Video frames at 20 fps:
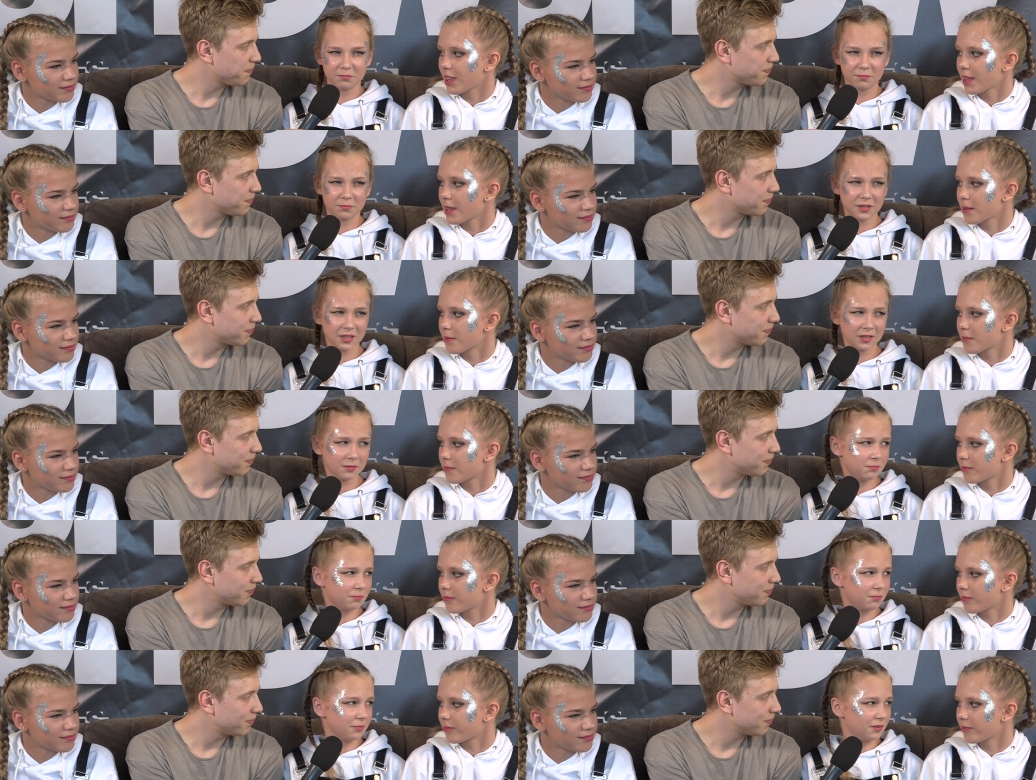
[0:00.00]

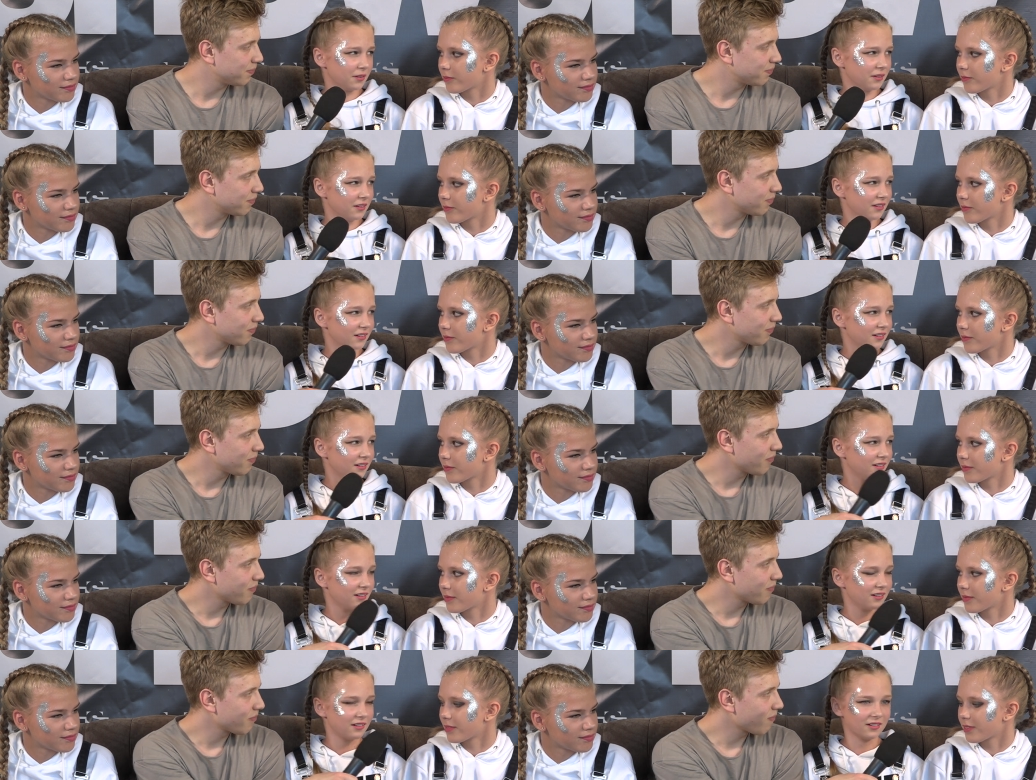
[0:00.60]
Speaker 1: people
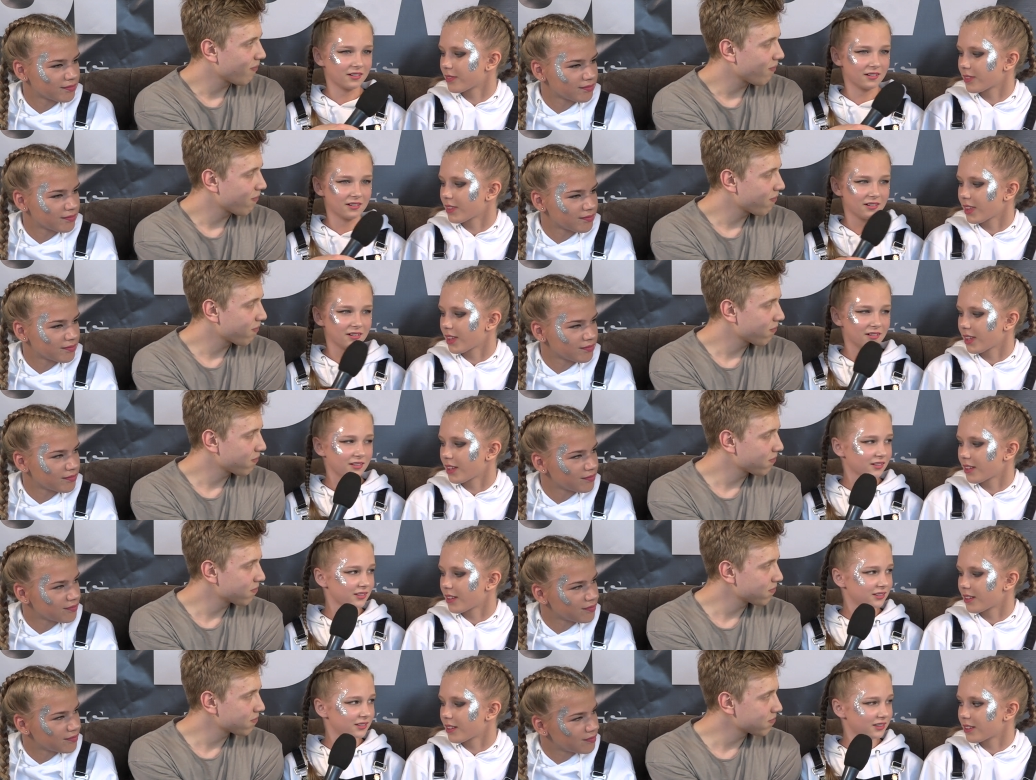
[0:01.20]
are
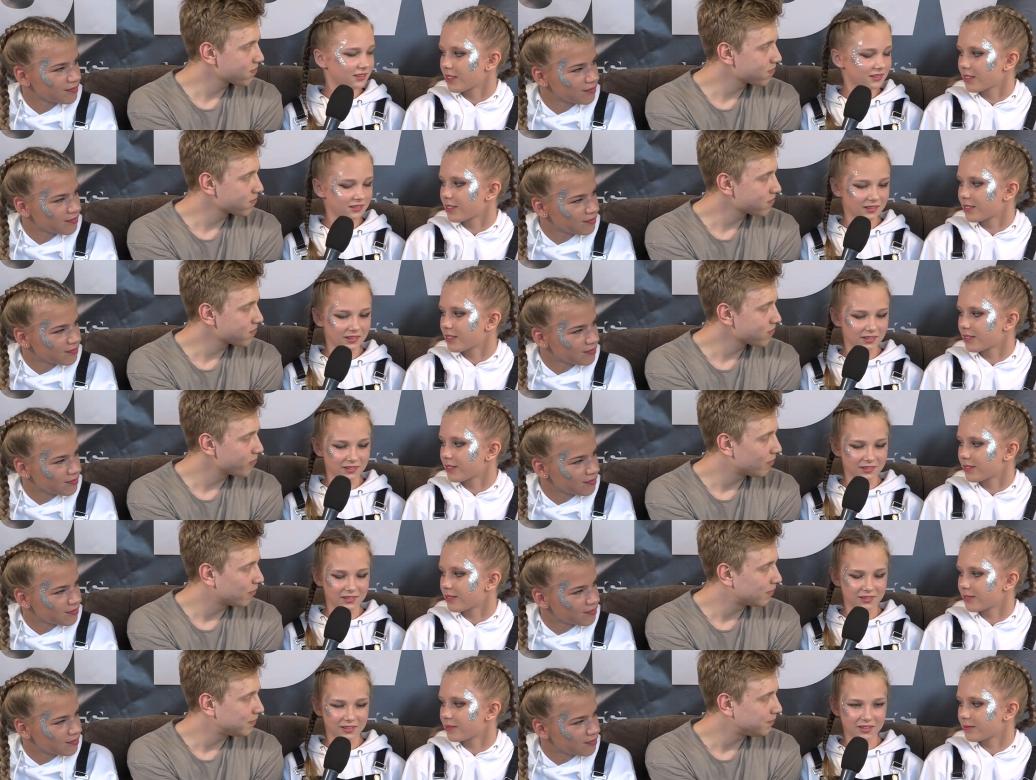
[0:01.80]
like
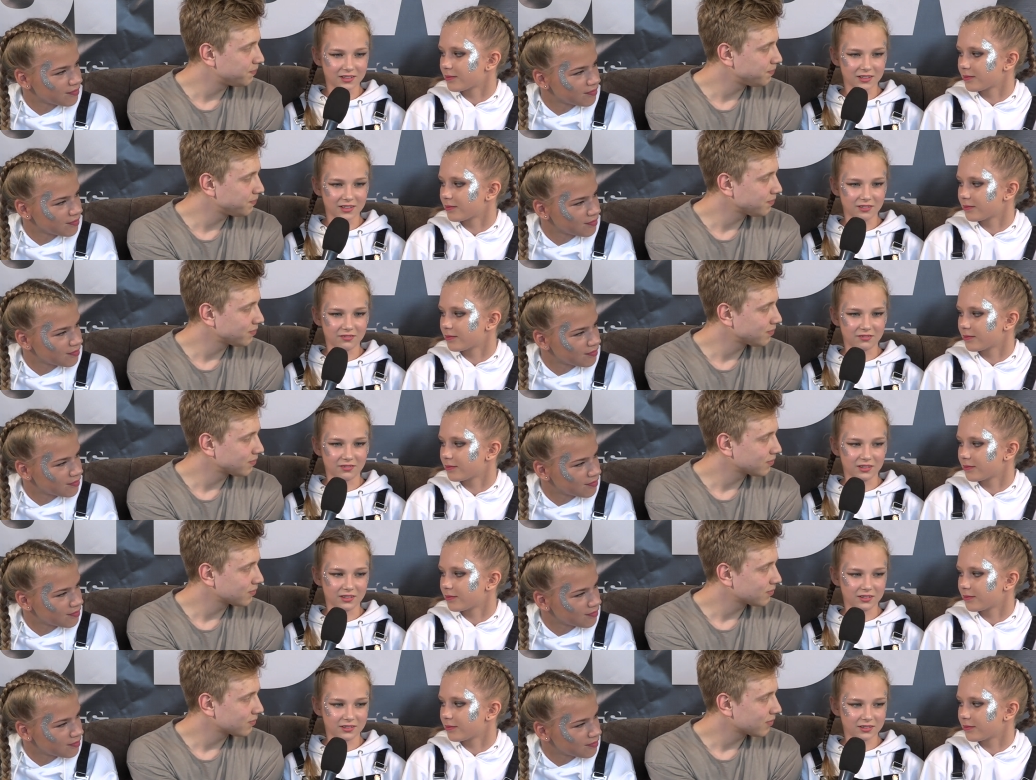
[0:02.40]
little di
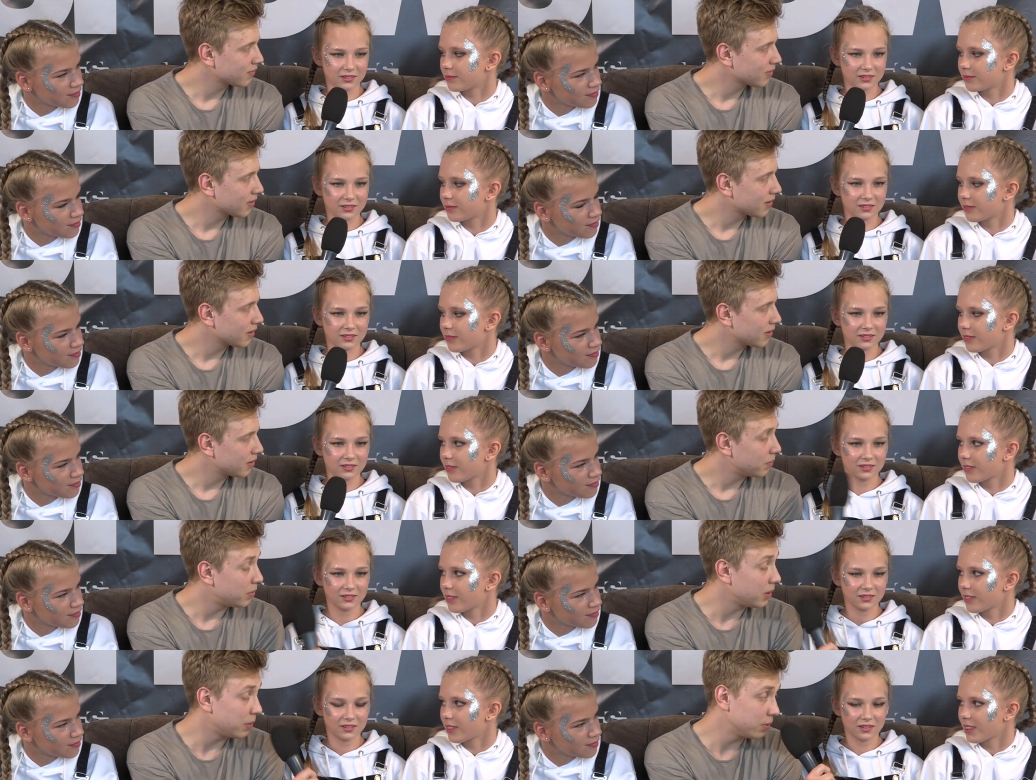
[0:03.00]
different.
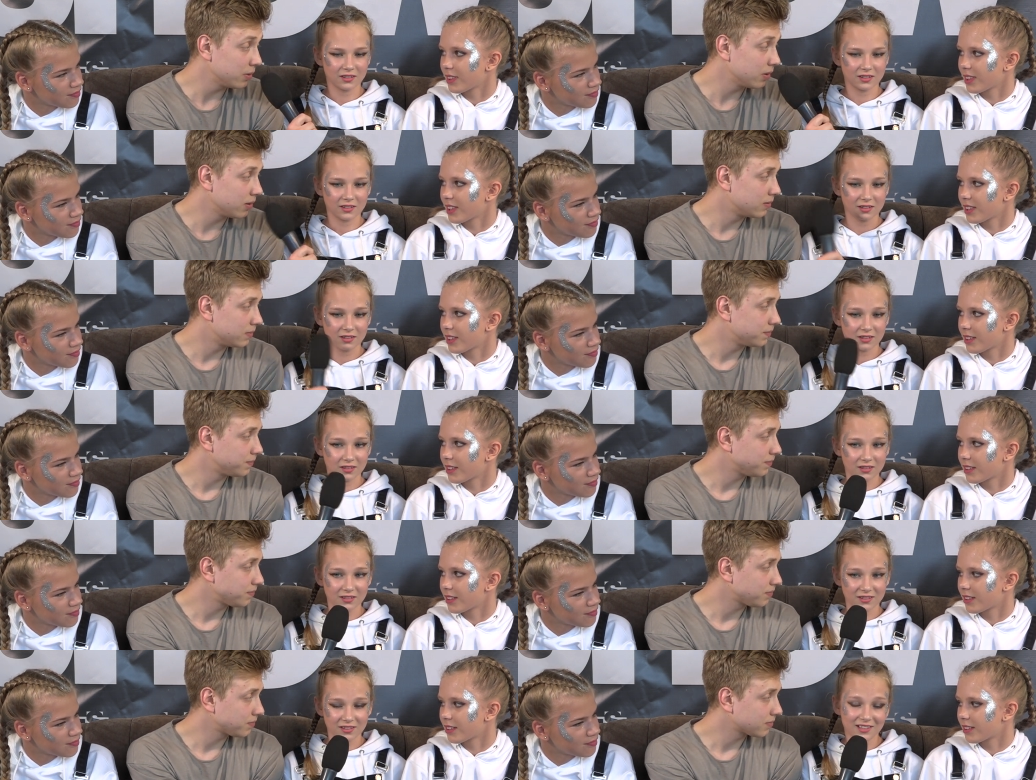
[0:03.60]
People?
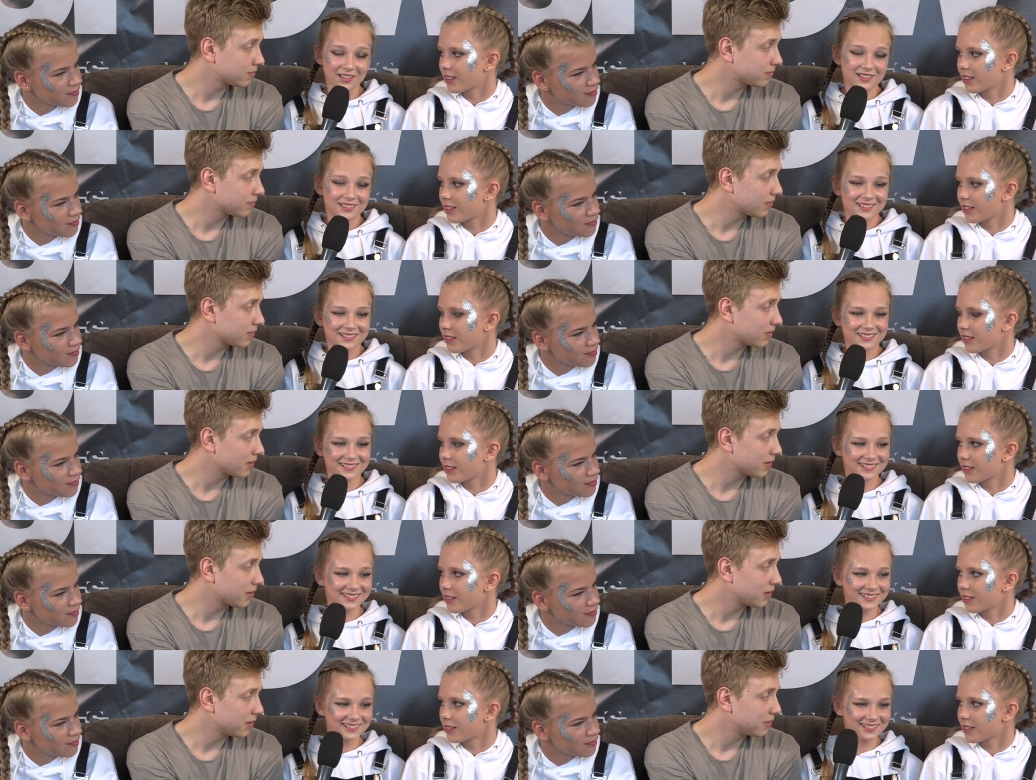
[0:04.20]

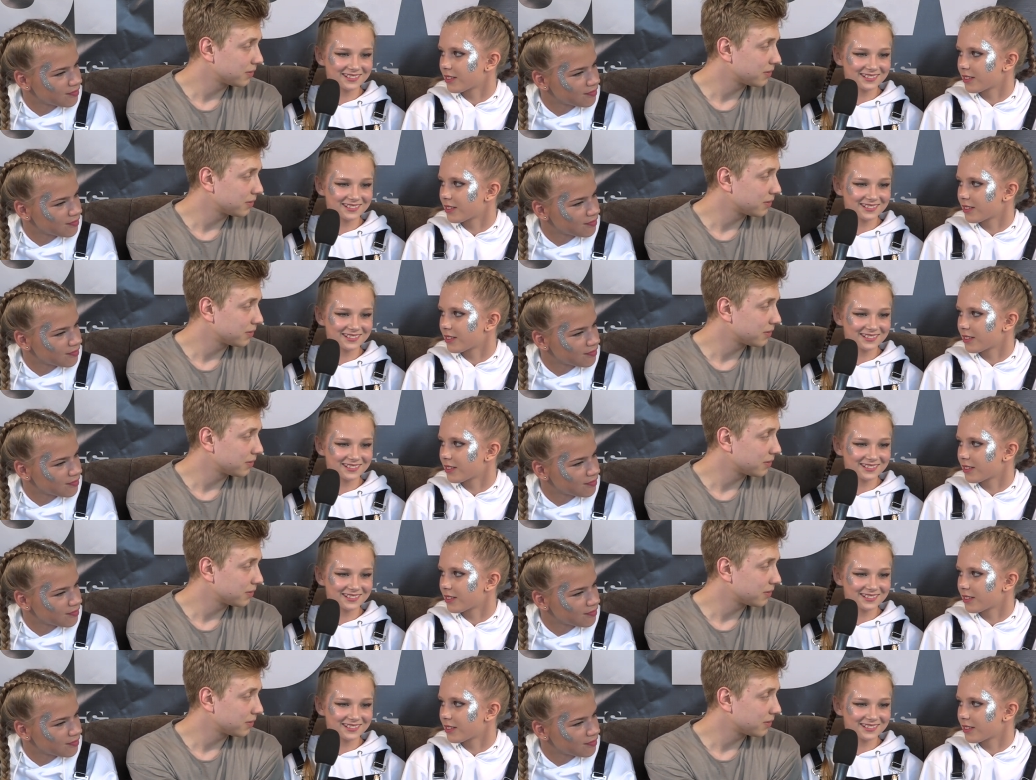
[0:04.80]
Yes.